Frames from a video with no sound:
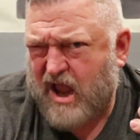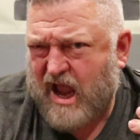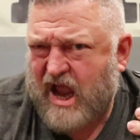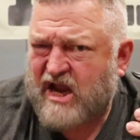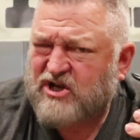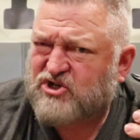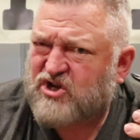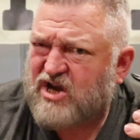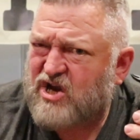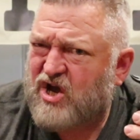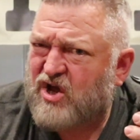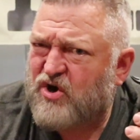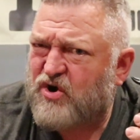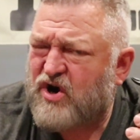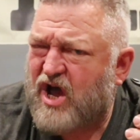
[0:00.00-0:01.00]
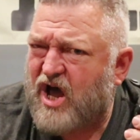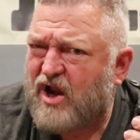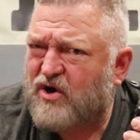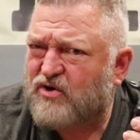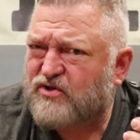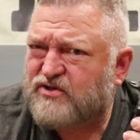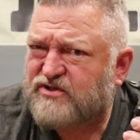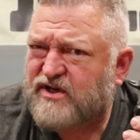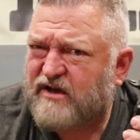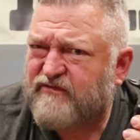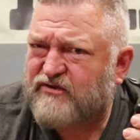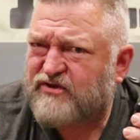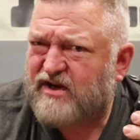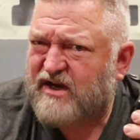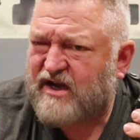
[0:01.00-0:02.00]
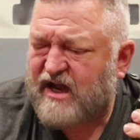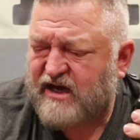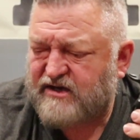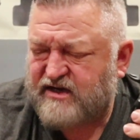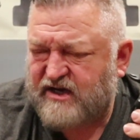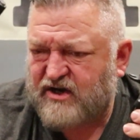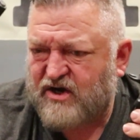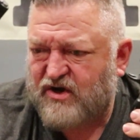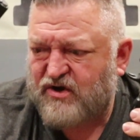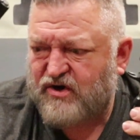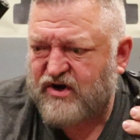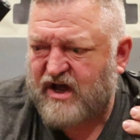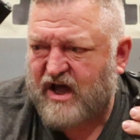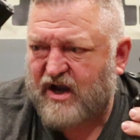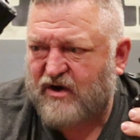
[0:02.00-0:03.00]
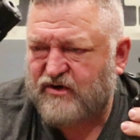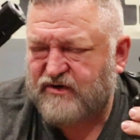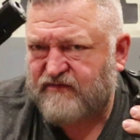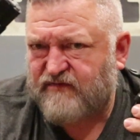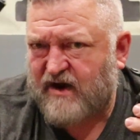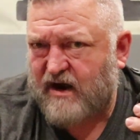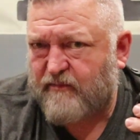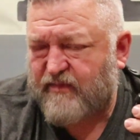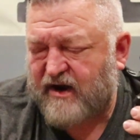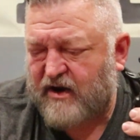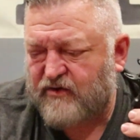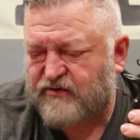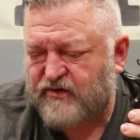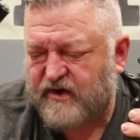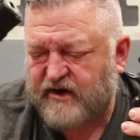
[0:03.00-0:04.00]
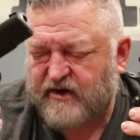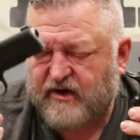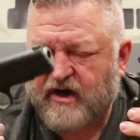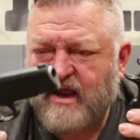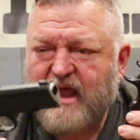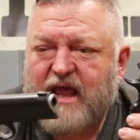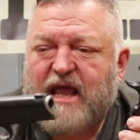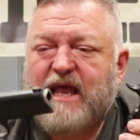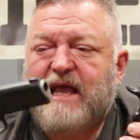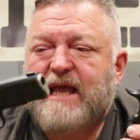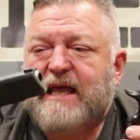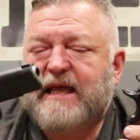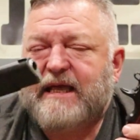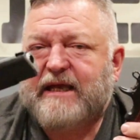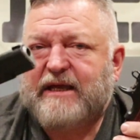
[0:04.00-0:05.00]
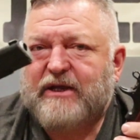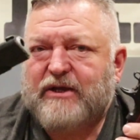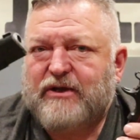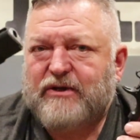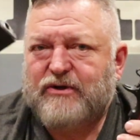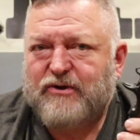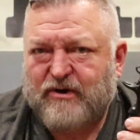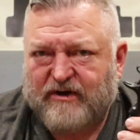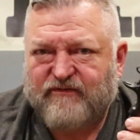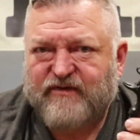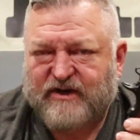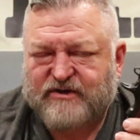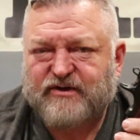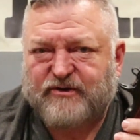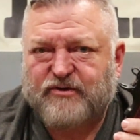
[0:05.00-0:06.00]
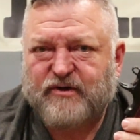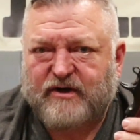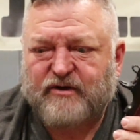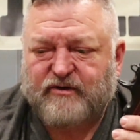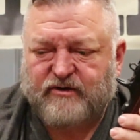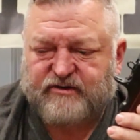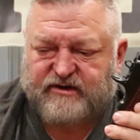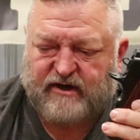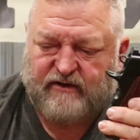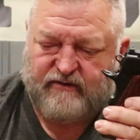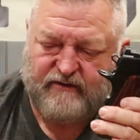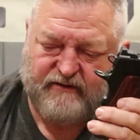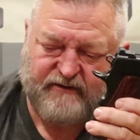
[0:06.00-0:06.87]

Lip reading: $1,800, $1,800, 5-pound trigger. You can fix the trigger yourself.